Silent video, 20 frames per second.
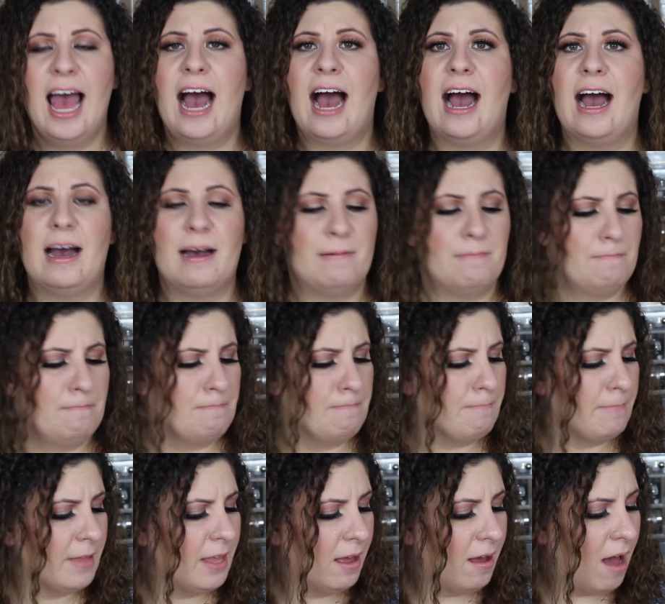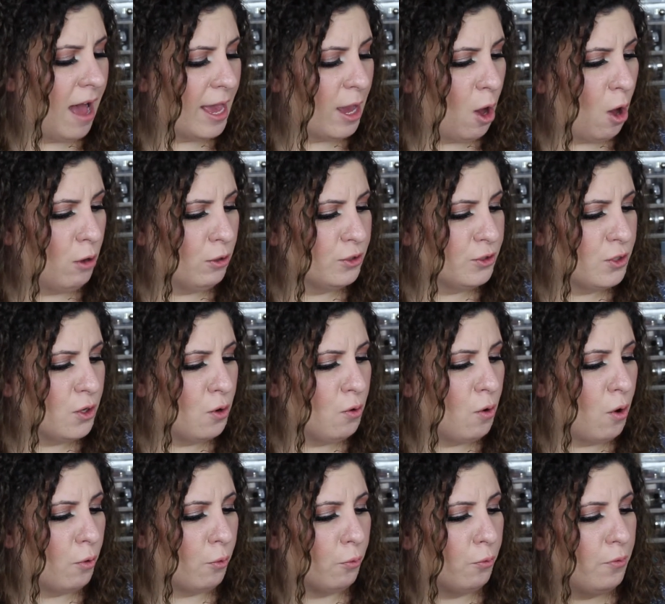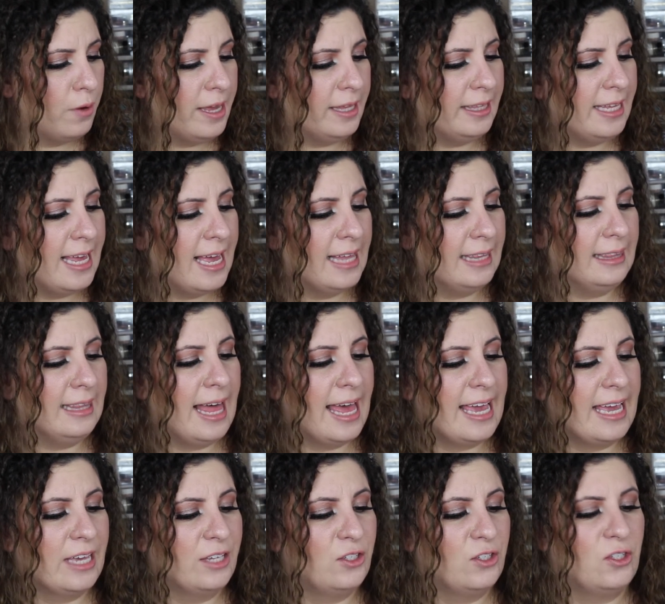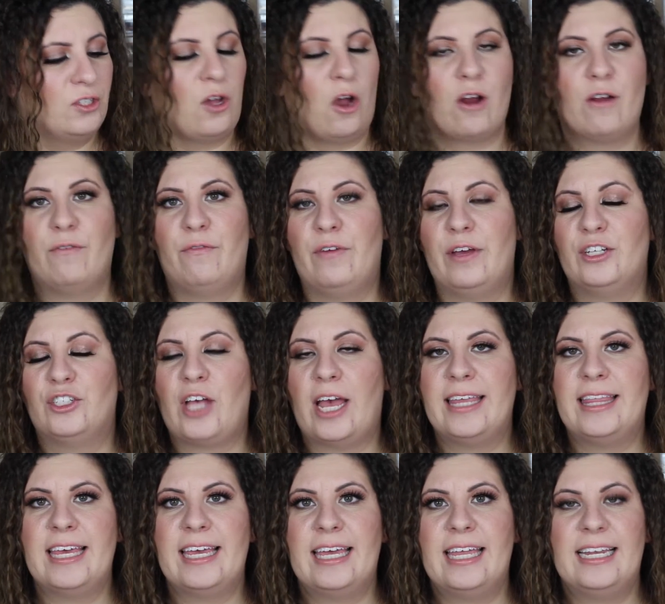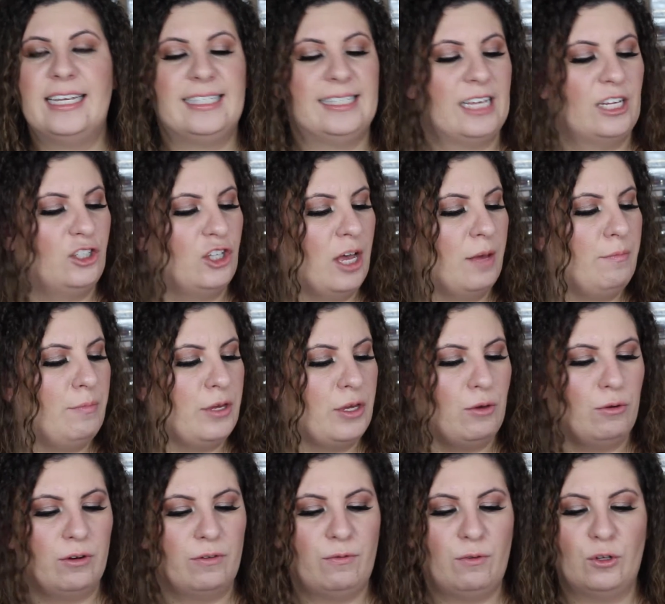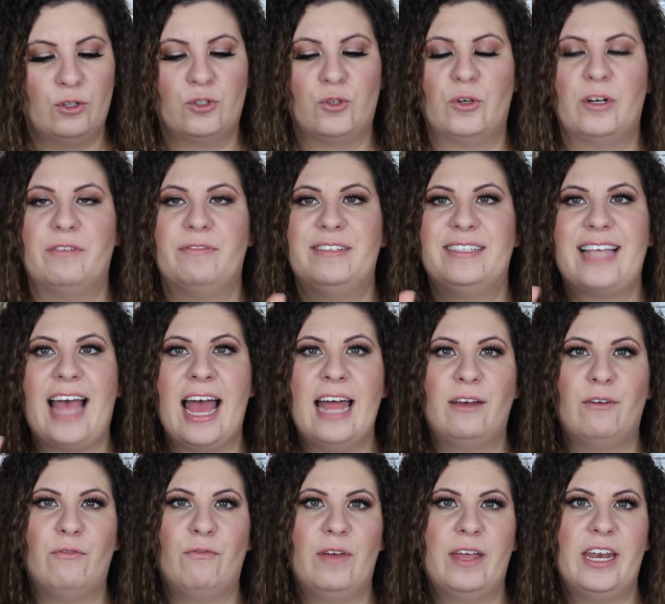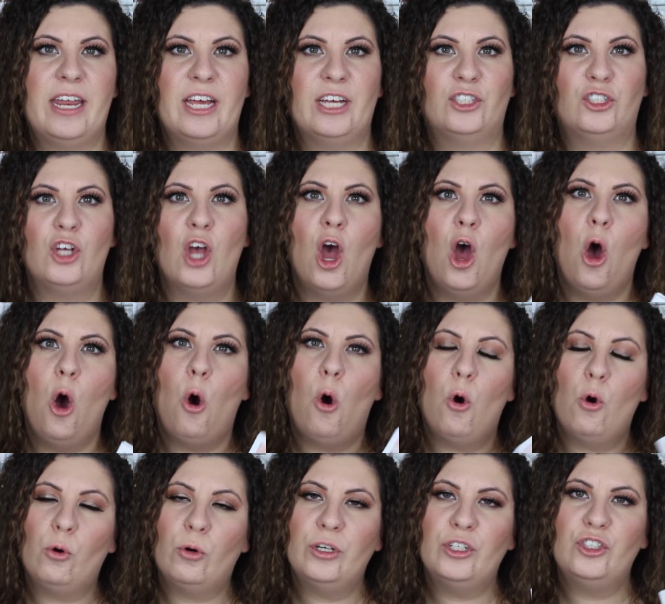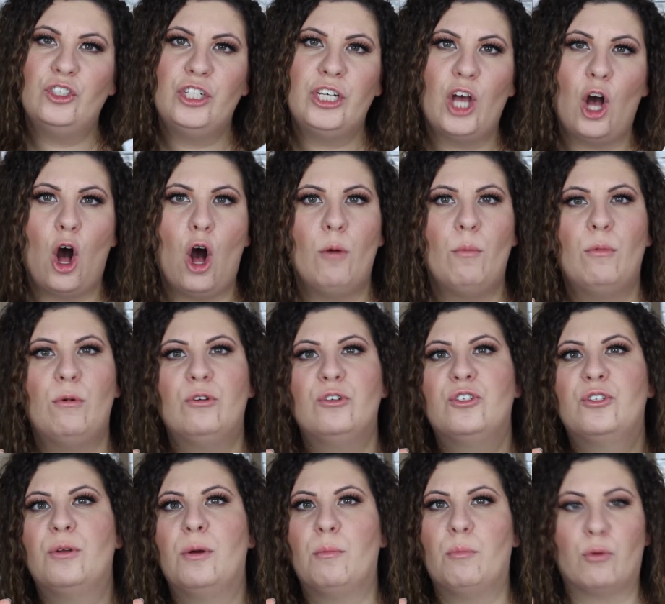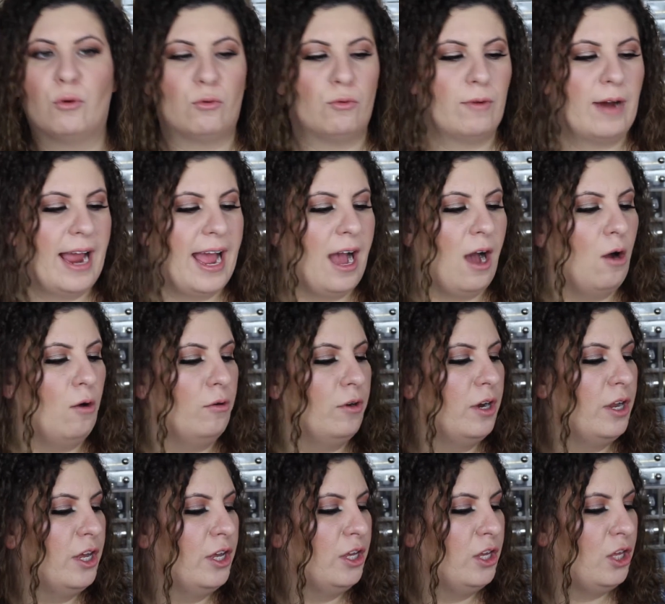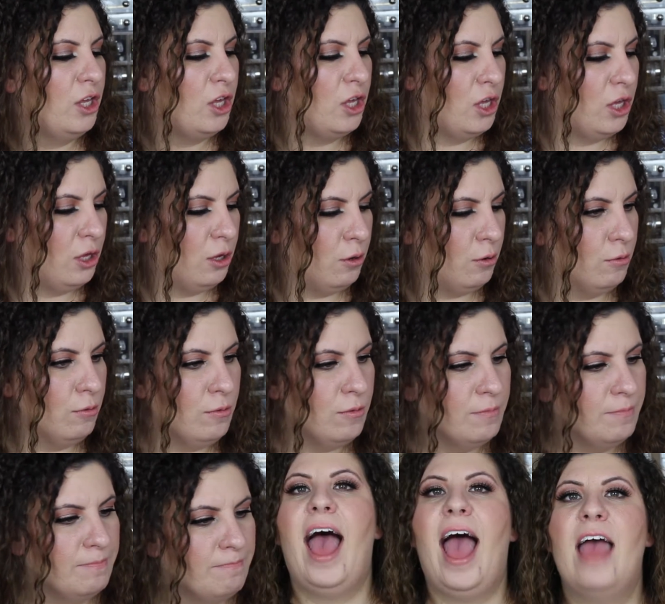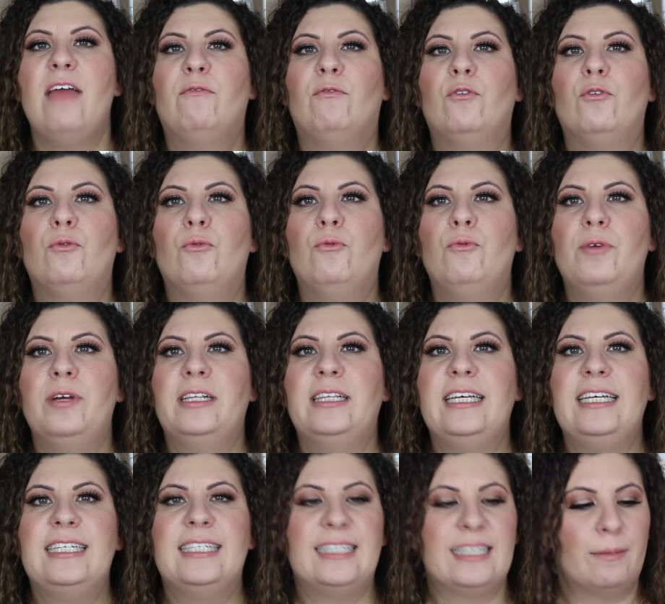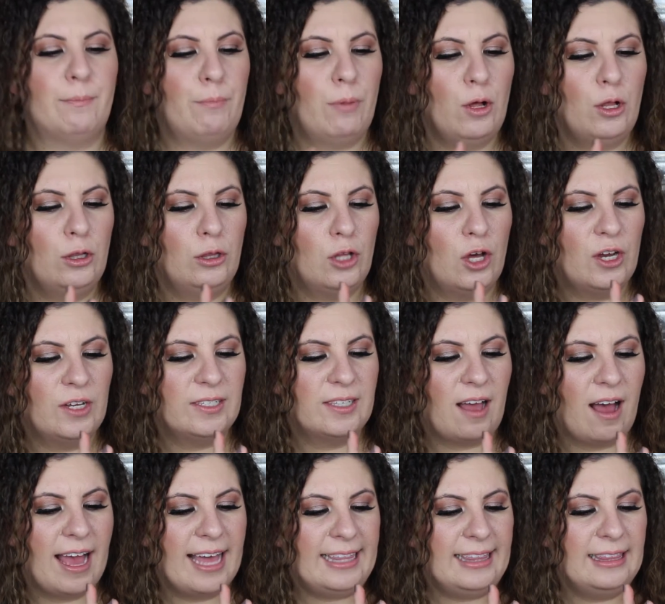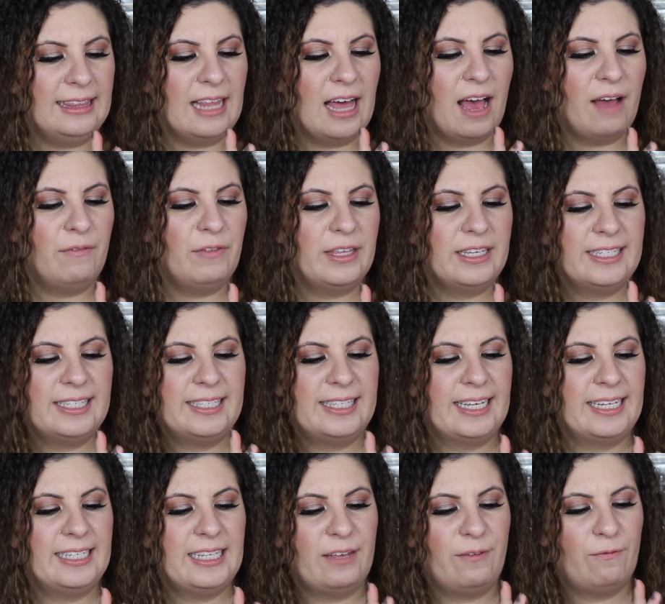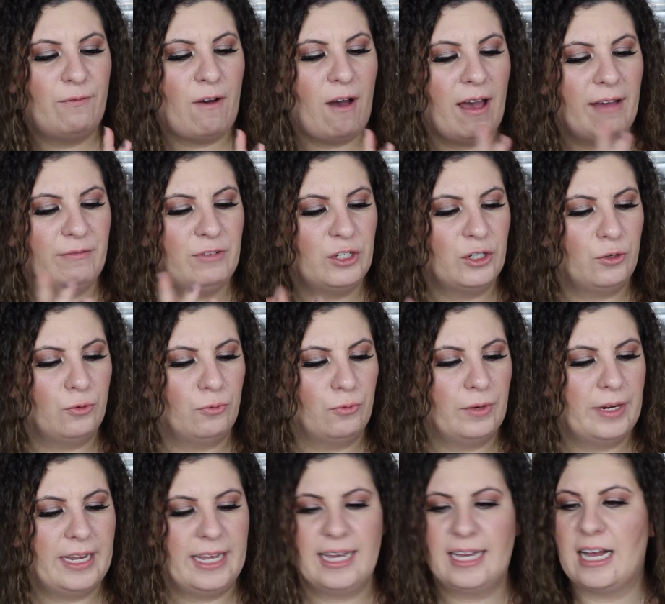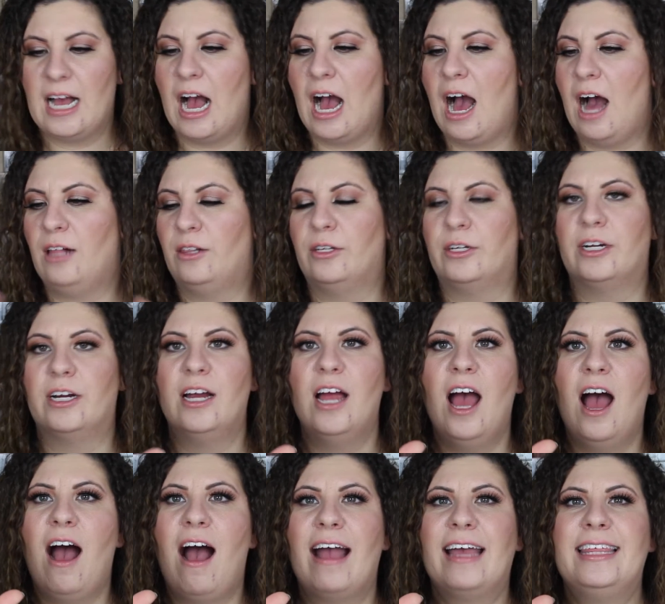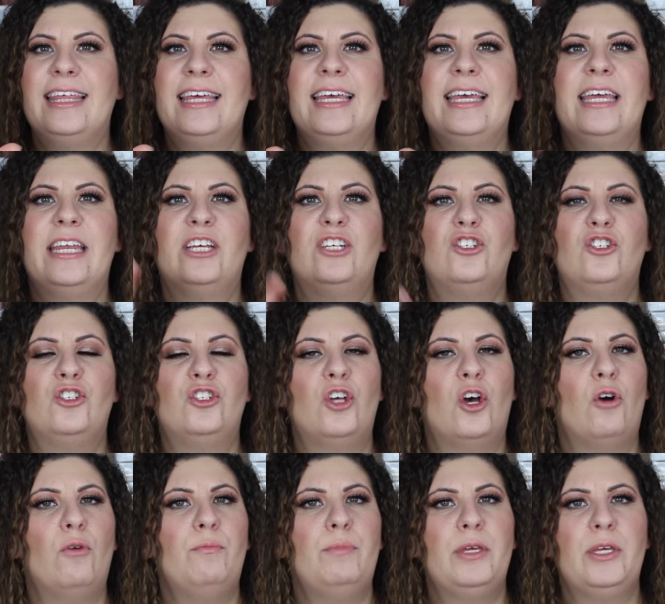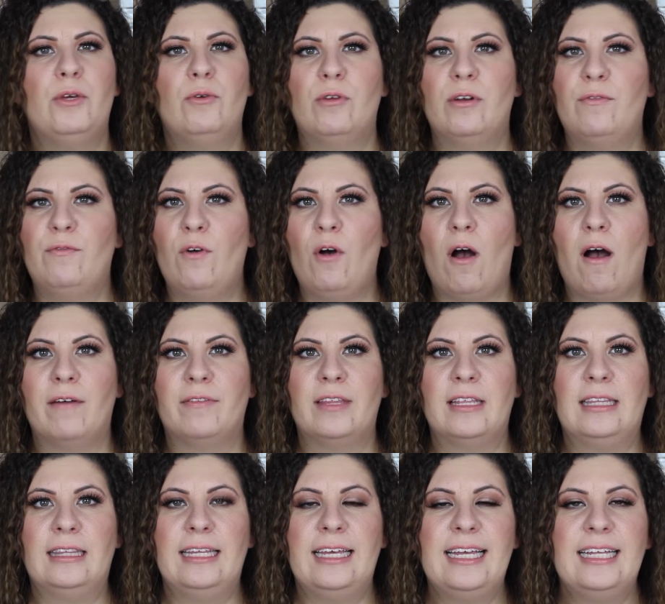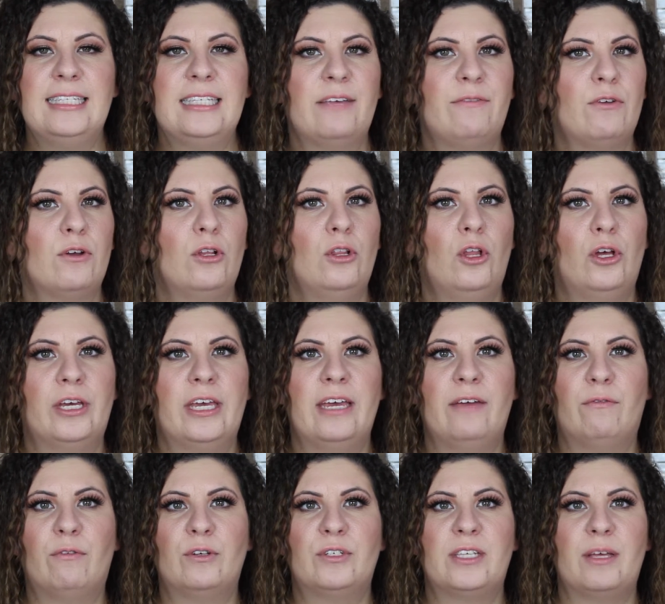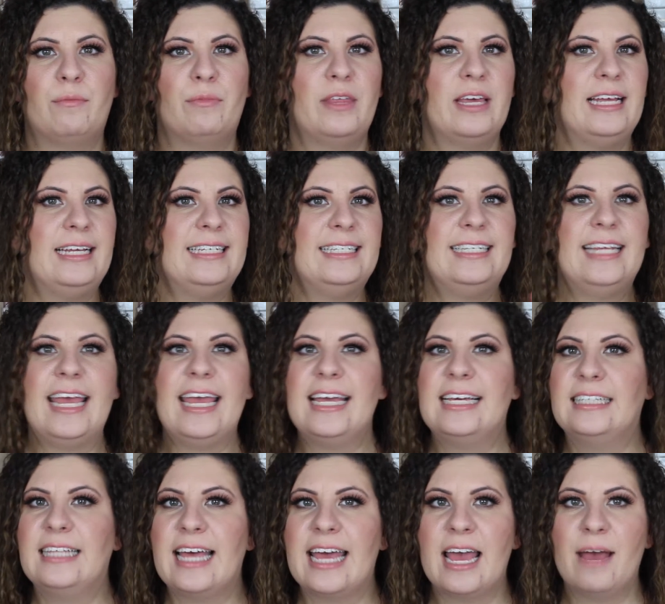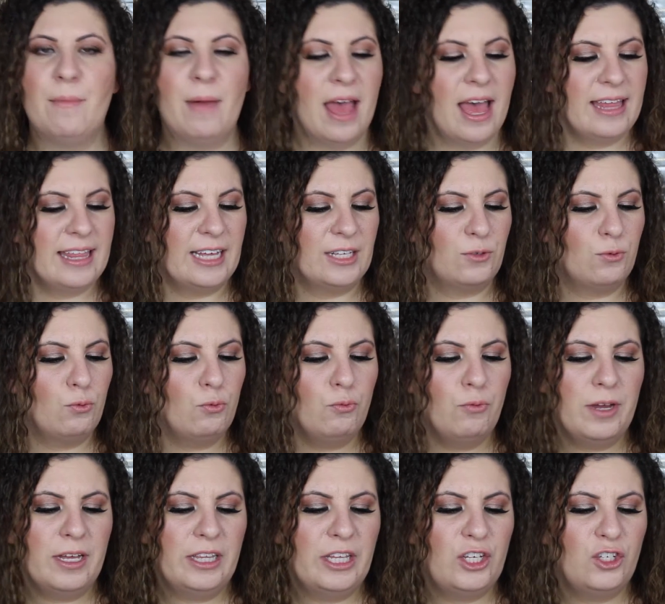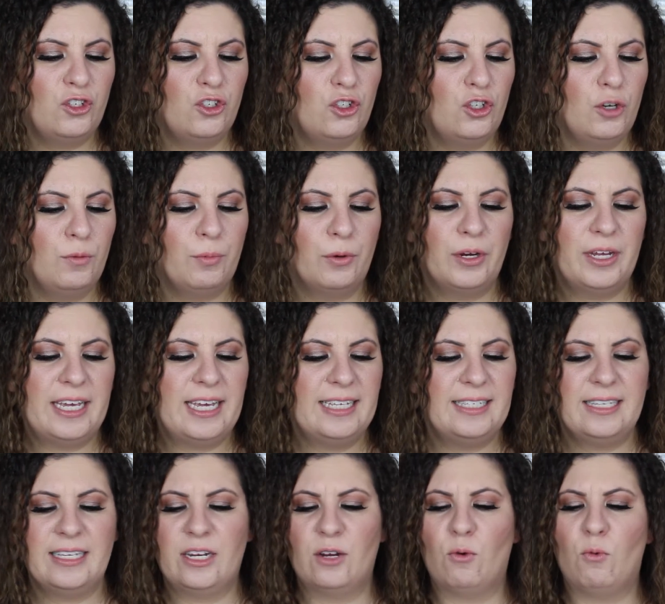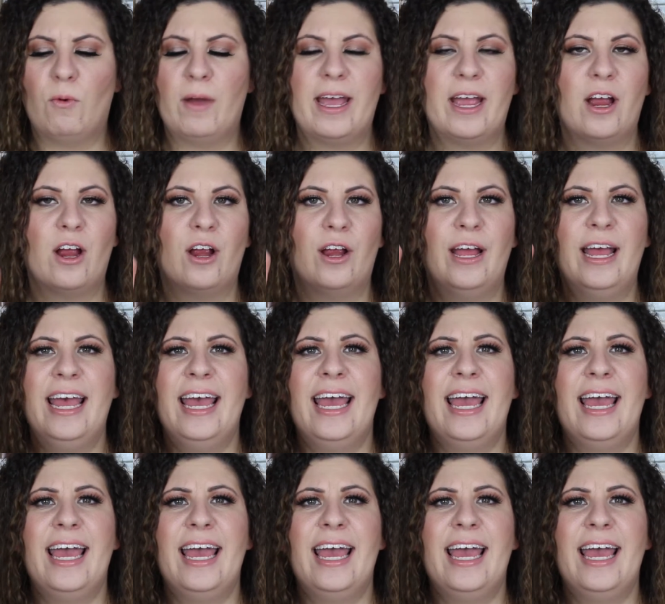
I also really like Starfish. I think it is such a beautiful sort of satin finish, orangey, almost brown hue. And for really simple looks, I love the 65-degree color. I think it is so beautiful on the lids if you're looking for something day glam that's really super easy to wear.